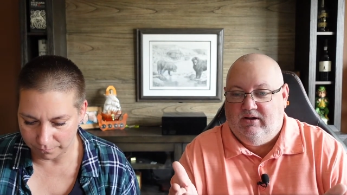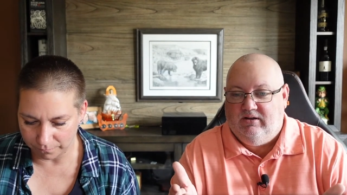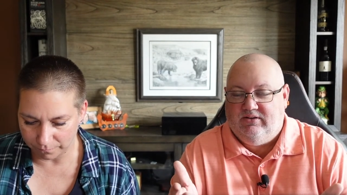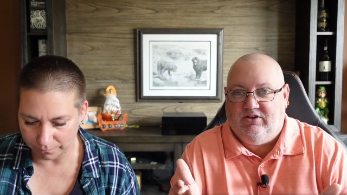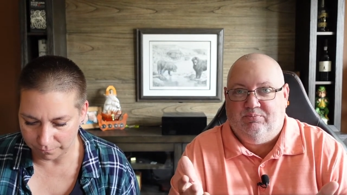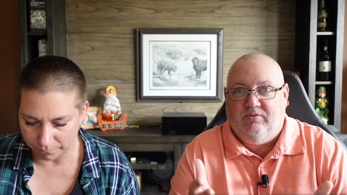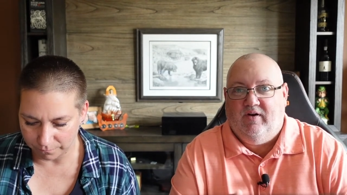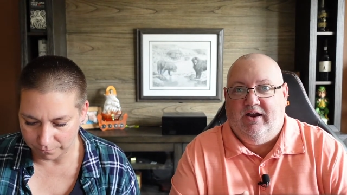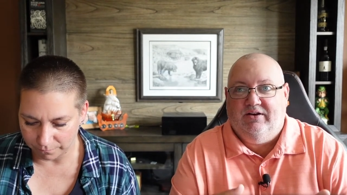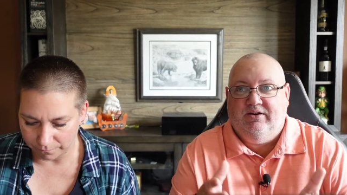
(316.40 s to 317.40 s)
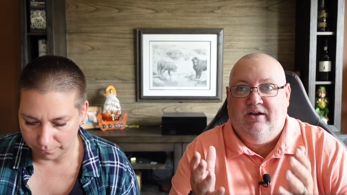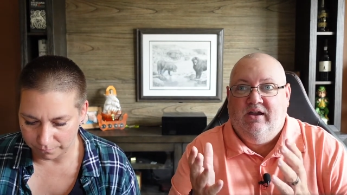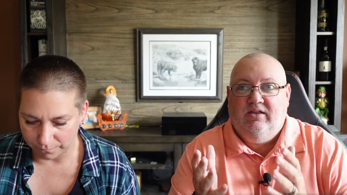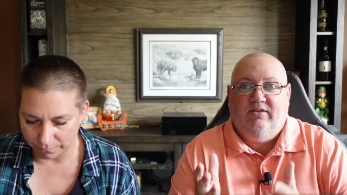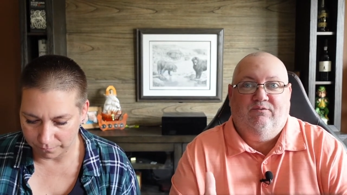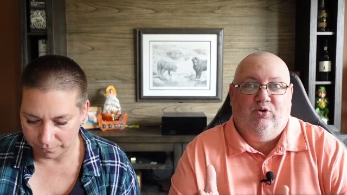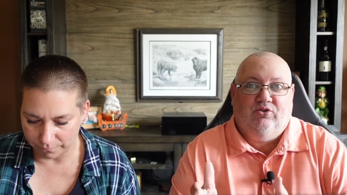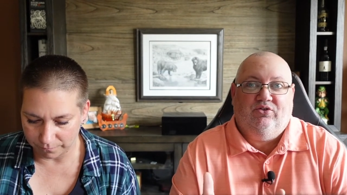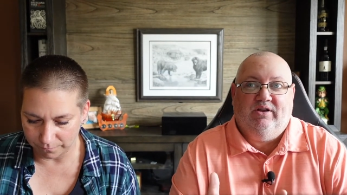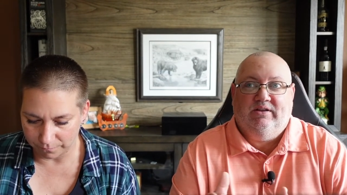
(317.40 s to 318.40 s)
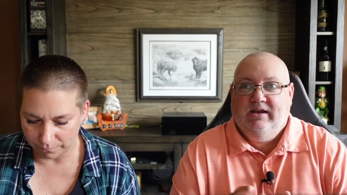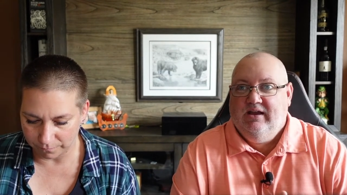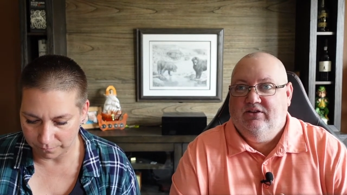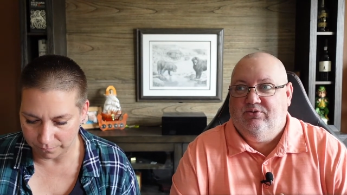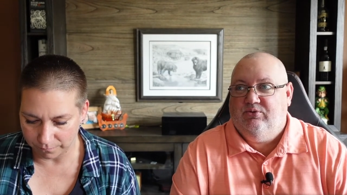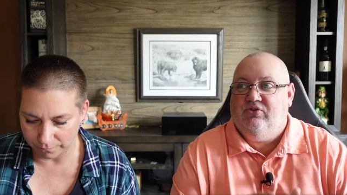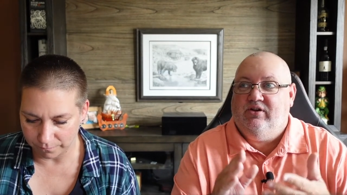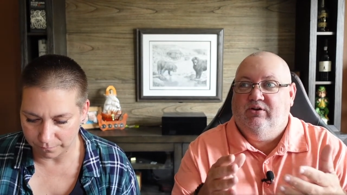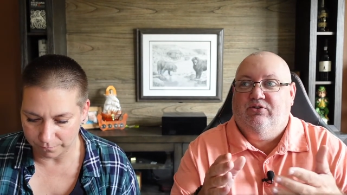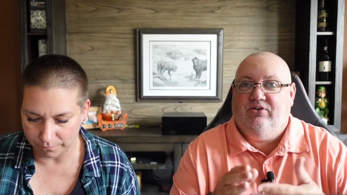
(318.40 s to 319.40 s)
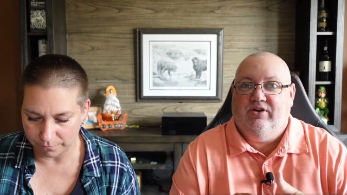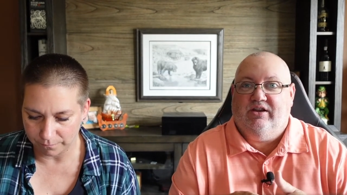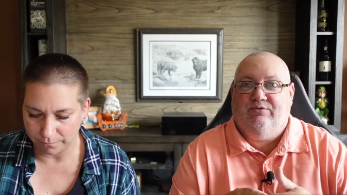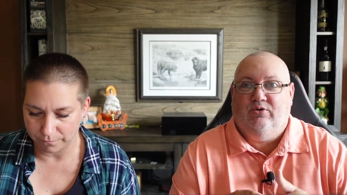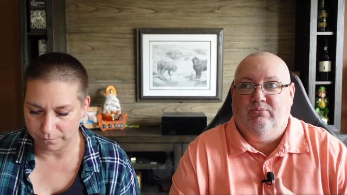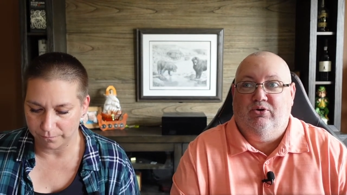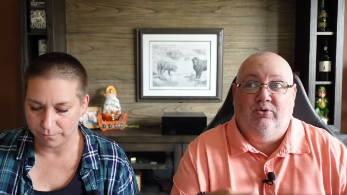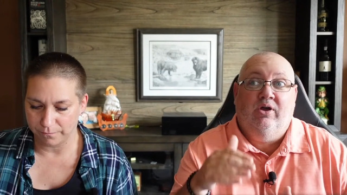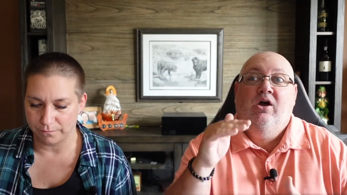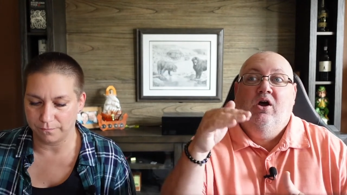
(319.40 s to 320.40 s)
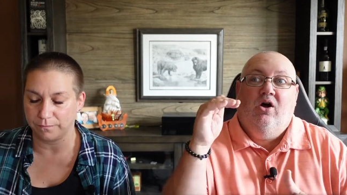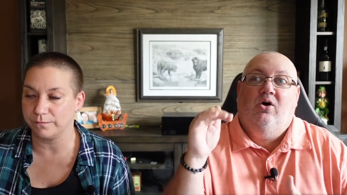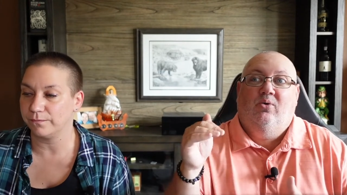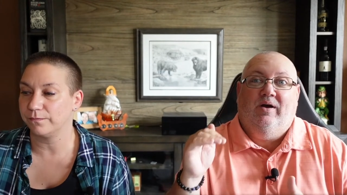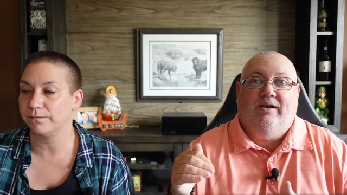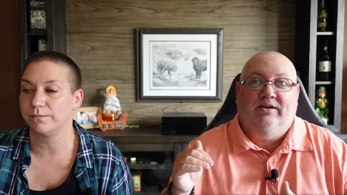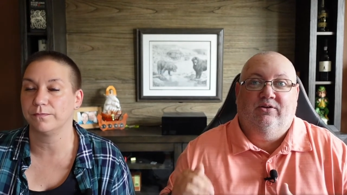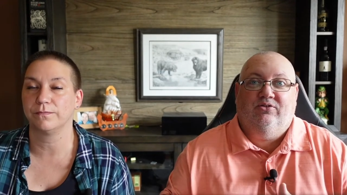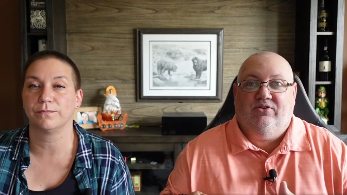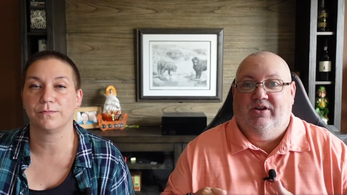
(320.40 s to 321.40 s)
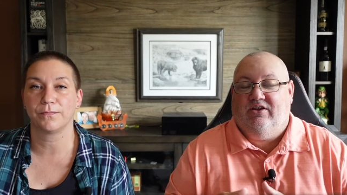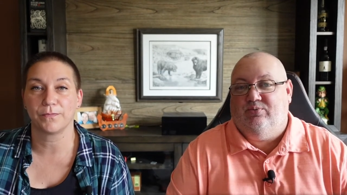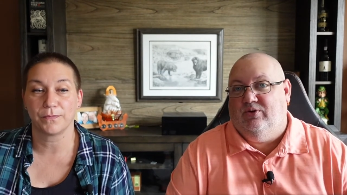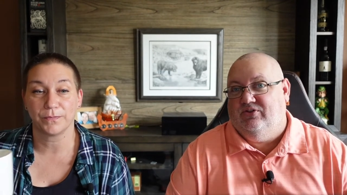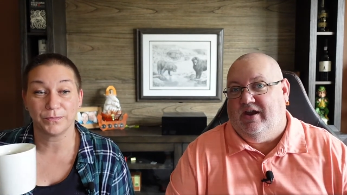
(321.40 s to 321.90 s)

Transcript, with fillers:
Speaker 1: uh, that's provided, the first thing the answer is here's the next full moon. Oh, and here's the next ones